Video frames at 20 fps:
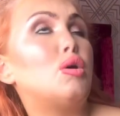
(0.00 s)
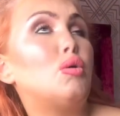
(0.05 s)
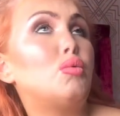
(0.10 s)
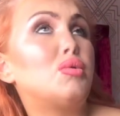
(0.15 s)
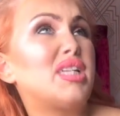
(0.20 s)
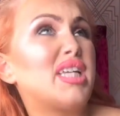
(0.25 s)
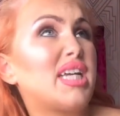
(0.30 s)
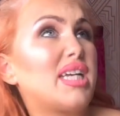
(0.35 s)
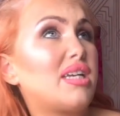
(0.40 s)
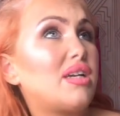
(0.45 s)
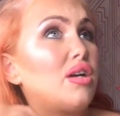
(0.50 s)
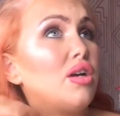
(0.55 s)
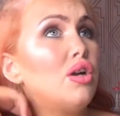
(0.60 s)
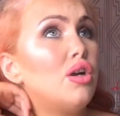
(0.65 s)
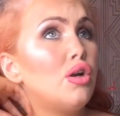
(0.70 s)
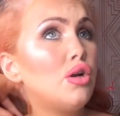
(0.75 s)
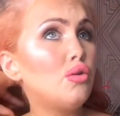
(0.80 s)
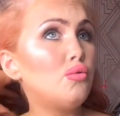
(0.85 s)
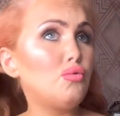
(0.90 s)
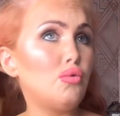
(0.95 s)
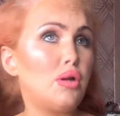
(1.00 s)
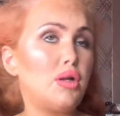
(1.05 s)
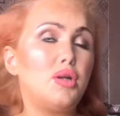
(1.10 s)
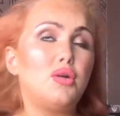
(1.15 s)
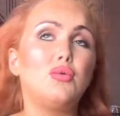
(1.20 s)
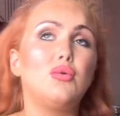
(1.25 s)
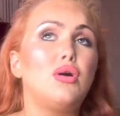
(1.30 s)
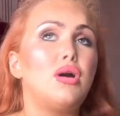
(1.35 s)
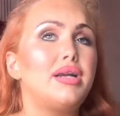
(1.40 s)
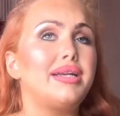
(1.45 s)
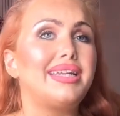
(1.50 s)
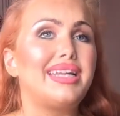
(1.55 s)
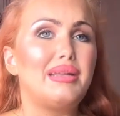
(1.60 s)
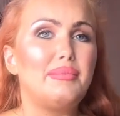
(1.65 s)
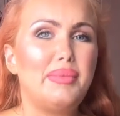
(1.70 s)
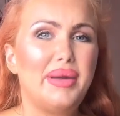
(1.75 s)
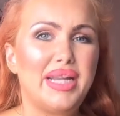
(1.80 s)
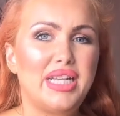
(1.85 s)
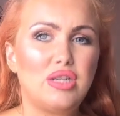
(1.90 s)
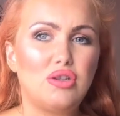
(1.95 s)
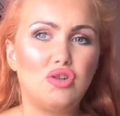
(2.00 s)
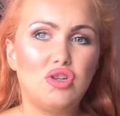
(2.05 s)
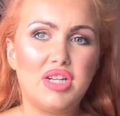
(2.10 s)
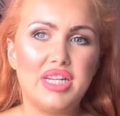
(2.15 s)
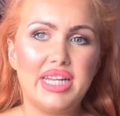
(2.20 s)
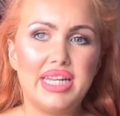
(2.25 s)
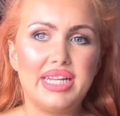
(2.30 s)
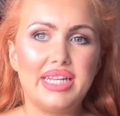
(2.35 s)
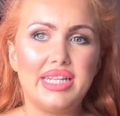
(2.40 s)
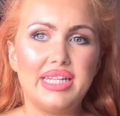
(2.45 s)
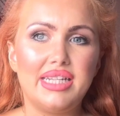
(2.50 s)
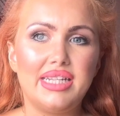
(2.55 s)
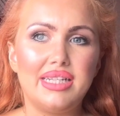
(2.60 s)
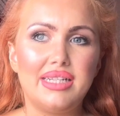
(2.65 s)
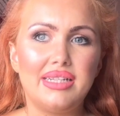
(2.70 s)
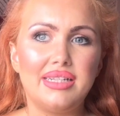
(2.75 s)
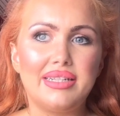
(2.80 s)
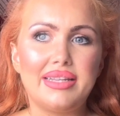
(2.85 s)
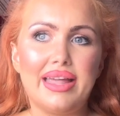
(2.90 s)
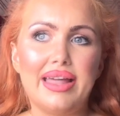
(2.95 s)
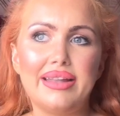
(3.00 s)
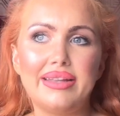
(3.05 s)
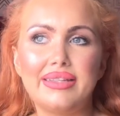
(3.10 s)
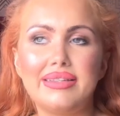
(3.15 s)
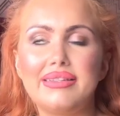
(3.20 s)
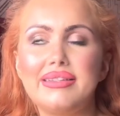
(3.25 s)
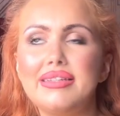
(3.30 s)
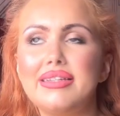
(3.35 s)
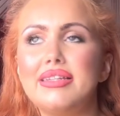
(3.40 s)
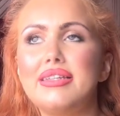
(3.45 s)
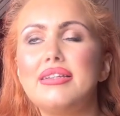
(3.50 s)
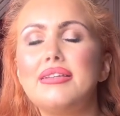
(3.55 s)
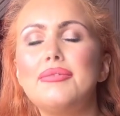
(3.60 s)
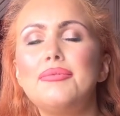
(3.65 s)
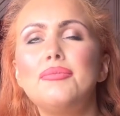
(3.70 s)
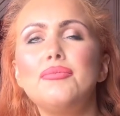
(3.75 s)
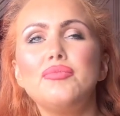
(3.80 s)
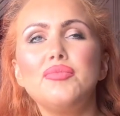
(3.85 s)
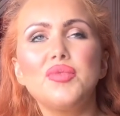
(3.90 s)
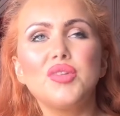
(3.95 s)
I was like running around getting pictures taken, dancing,